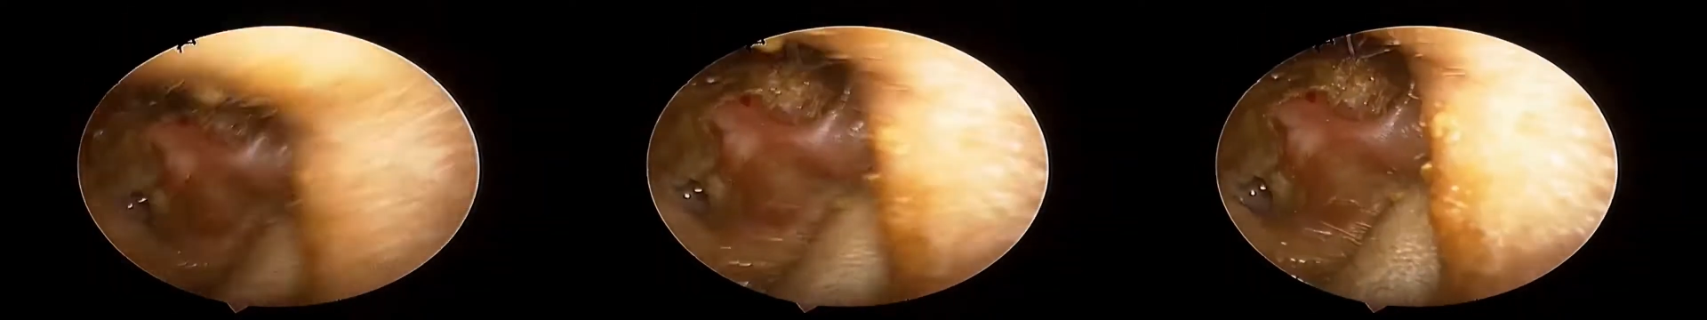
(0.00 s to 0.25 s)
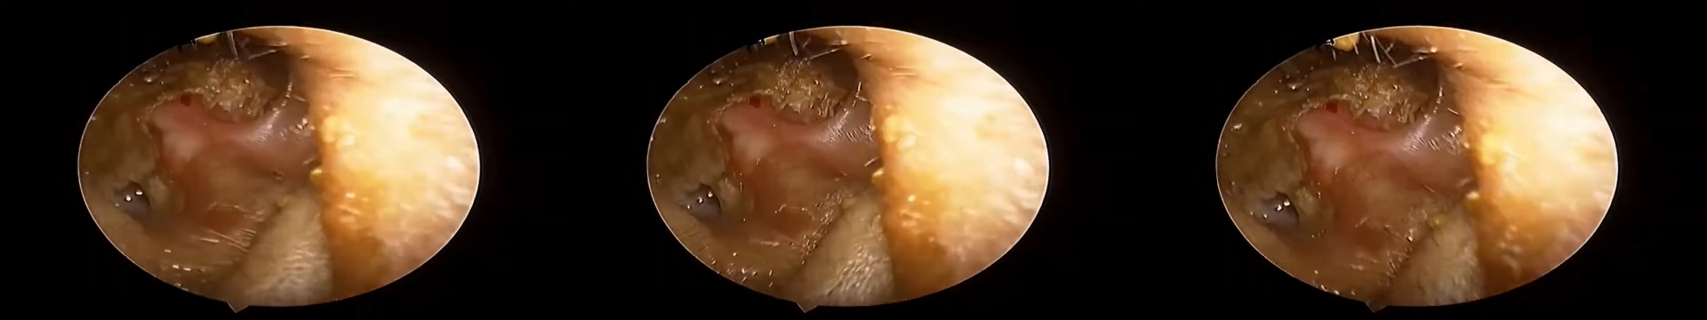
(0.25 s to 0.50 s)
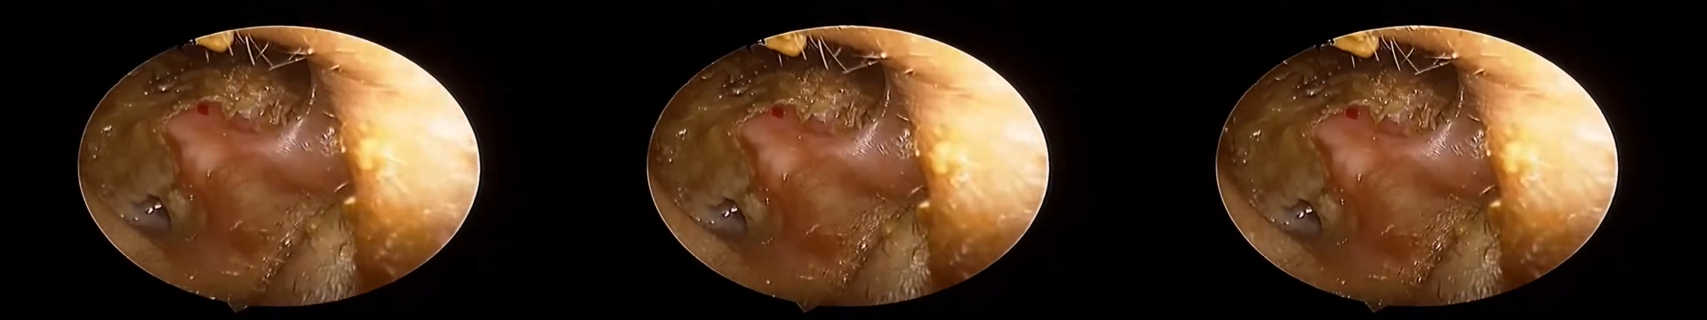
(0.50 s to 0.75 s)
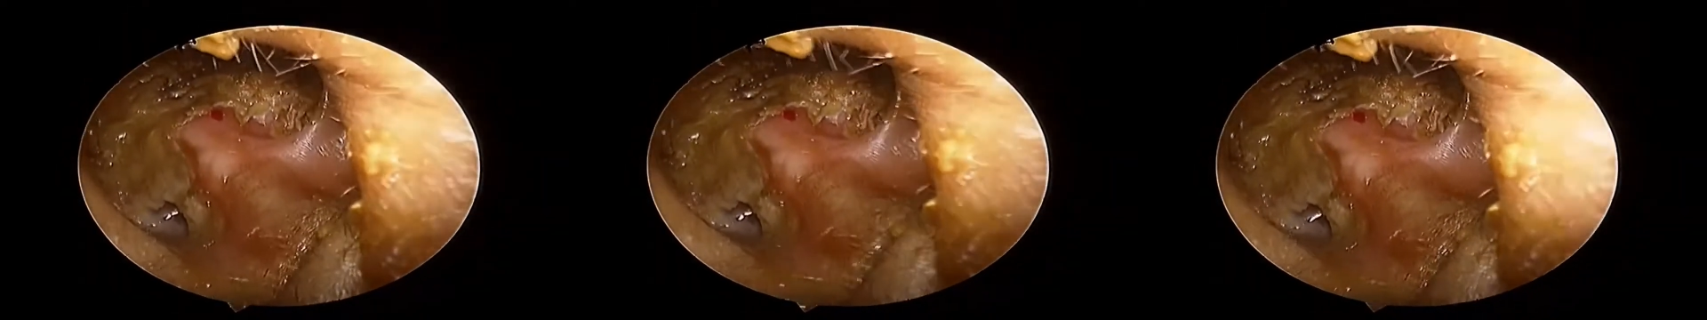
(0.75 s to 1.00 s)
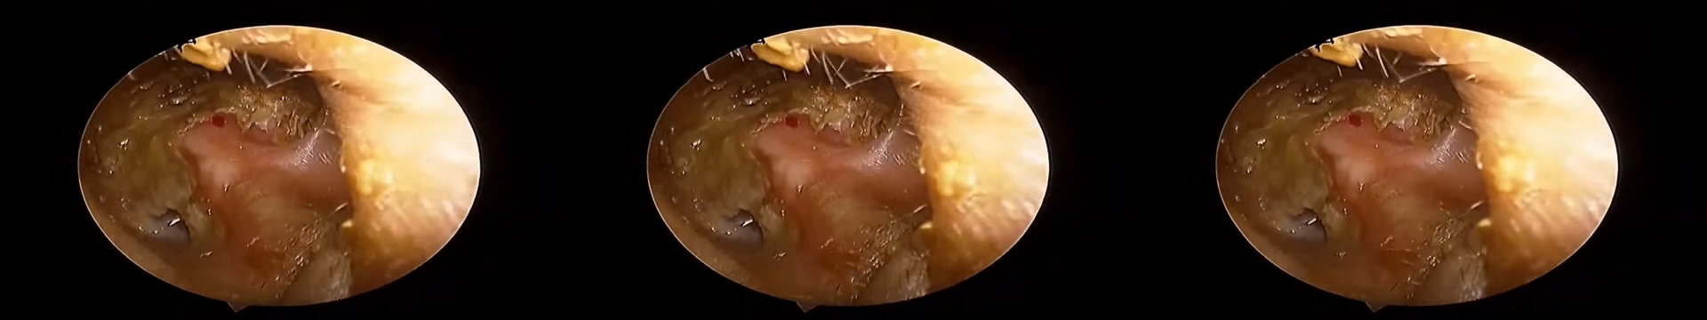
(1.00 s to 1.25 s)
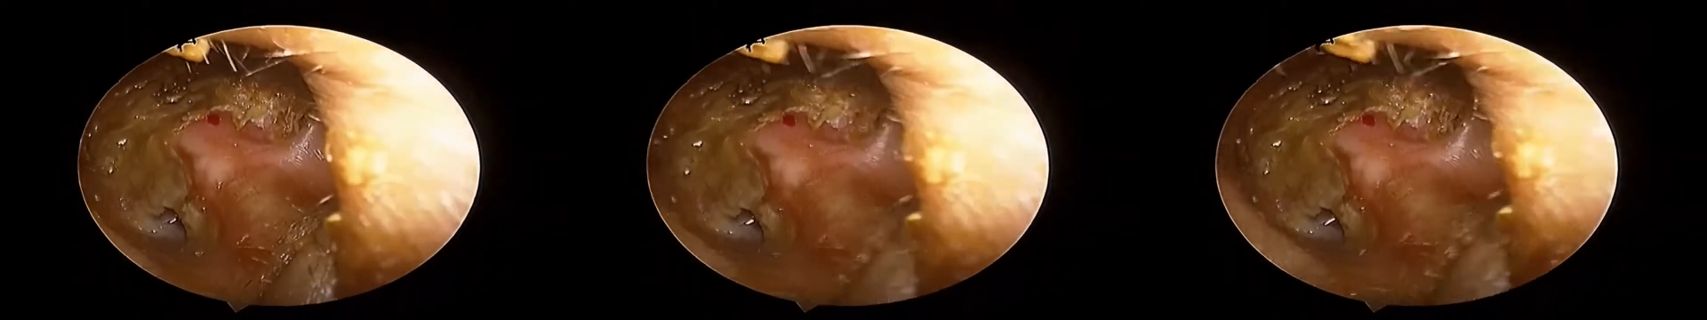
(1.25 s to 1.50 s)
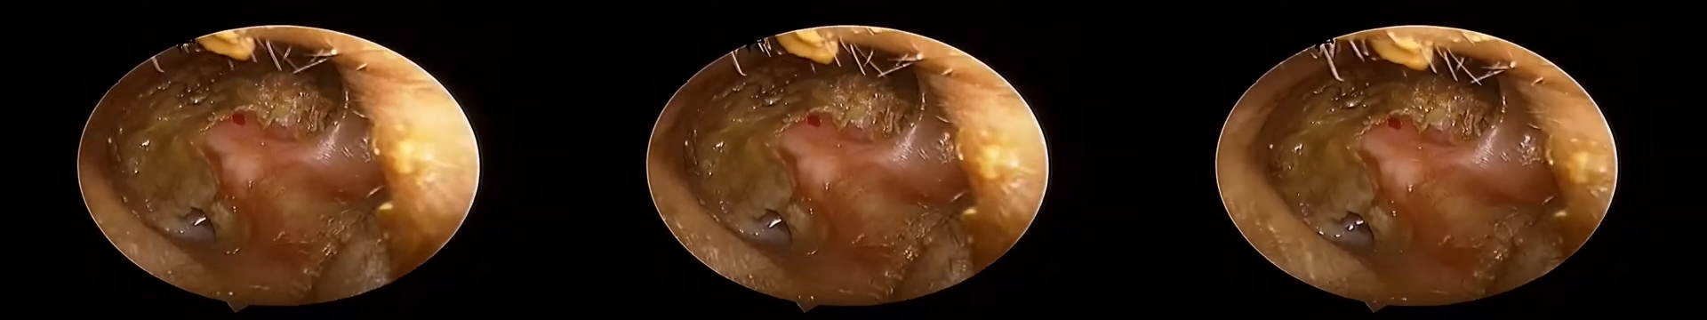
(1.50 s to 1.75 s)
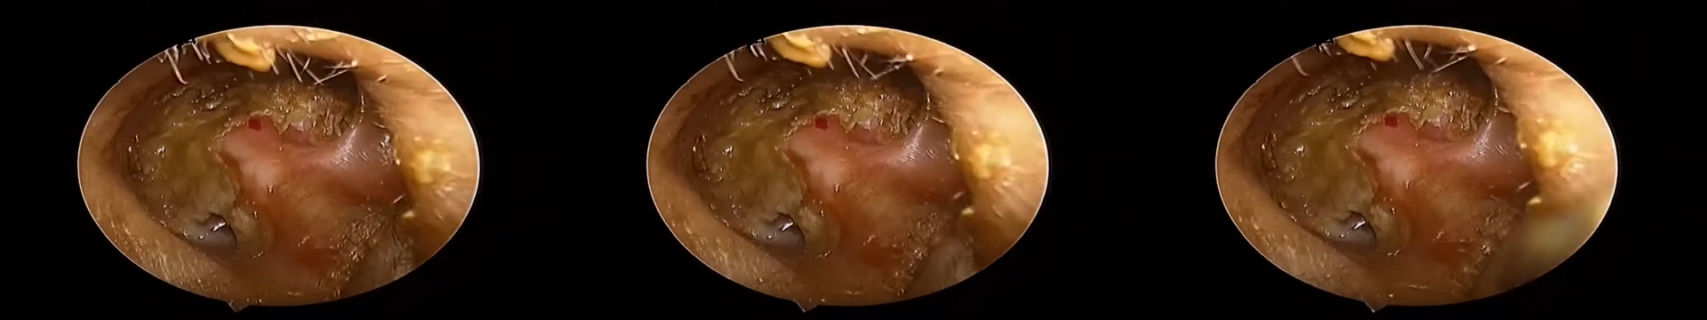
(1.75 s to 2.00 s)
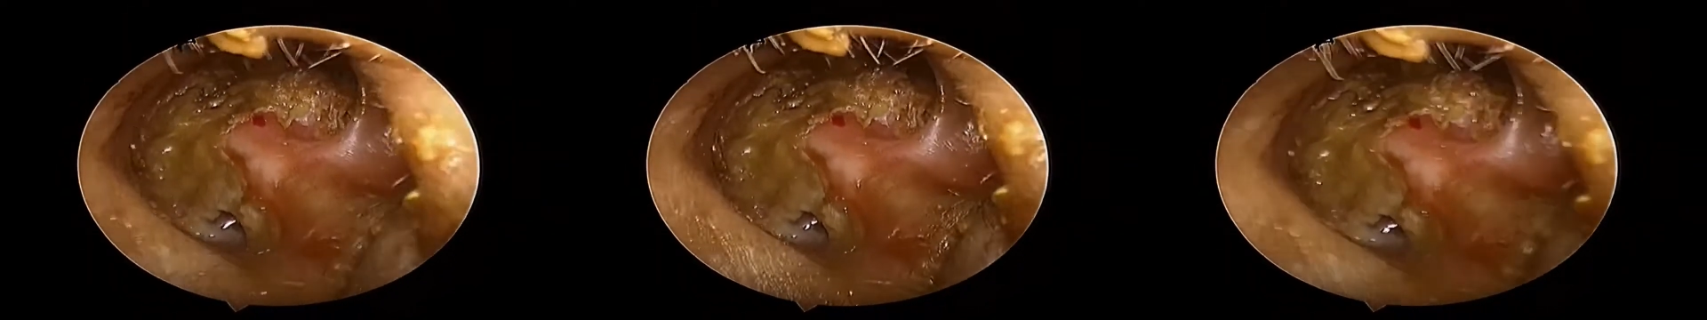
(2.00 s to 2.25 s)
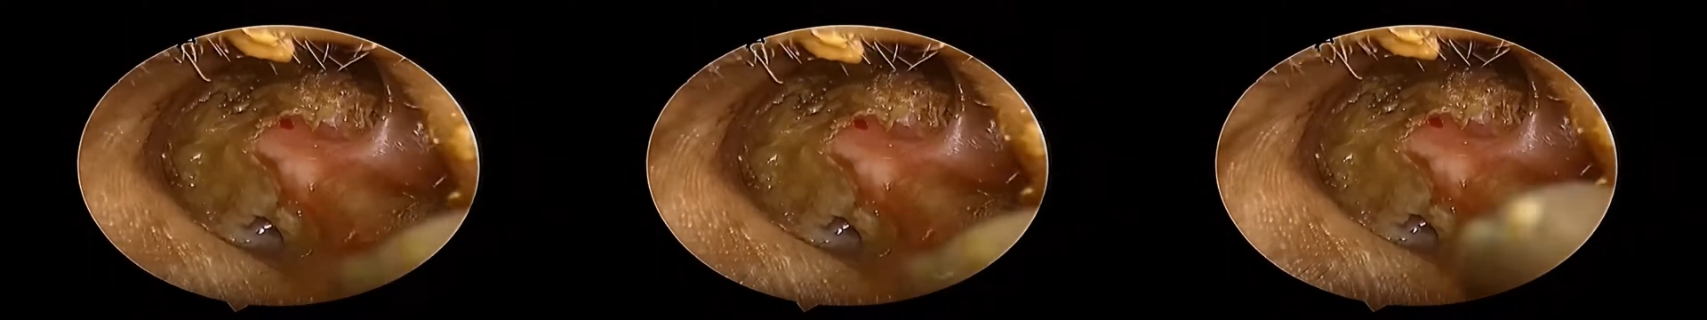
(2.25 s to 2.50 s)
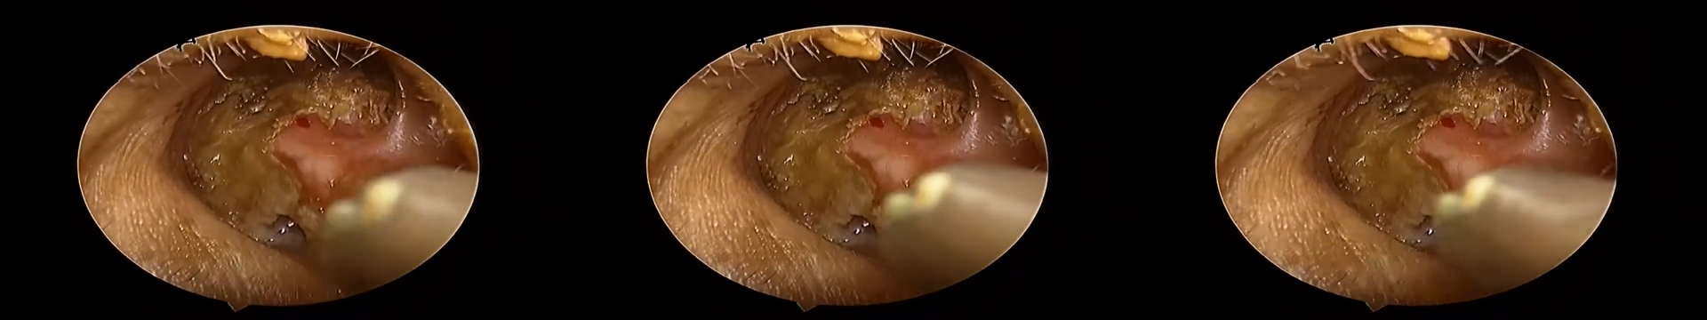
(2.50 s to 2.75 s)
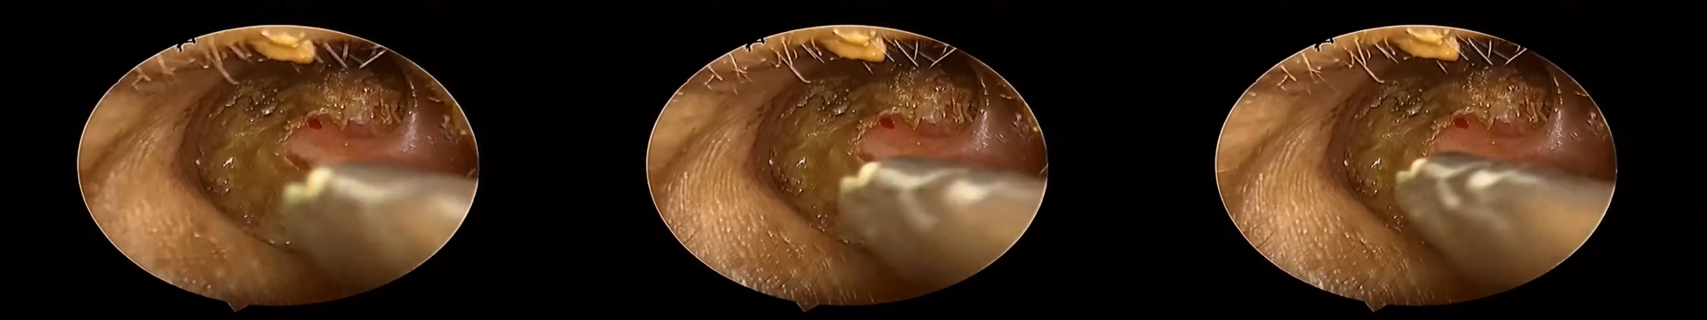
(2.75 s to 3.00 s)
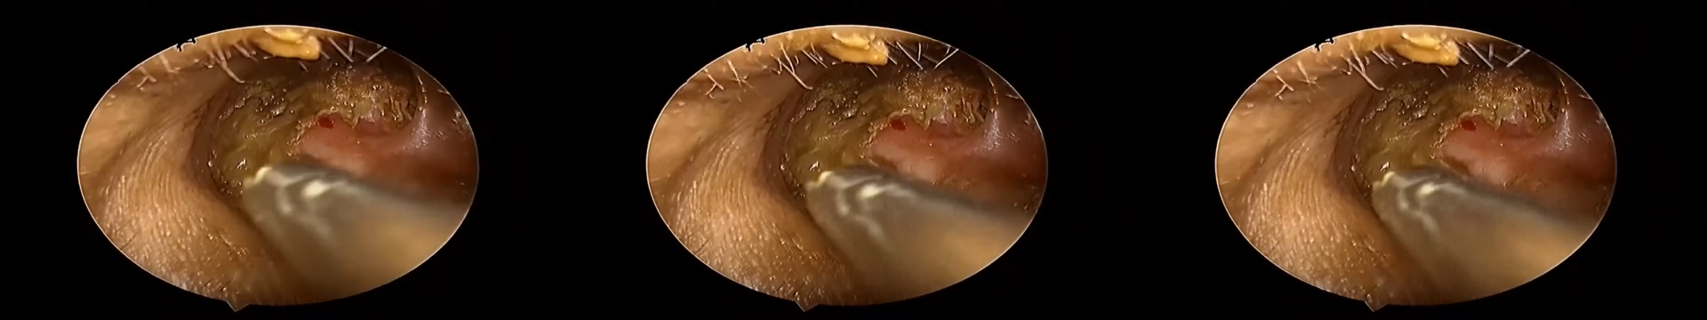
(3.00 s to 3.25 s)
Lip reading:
[unreadable: no face in view]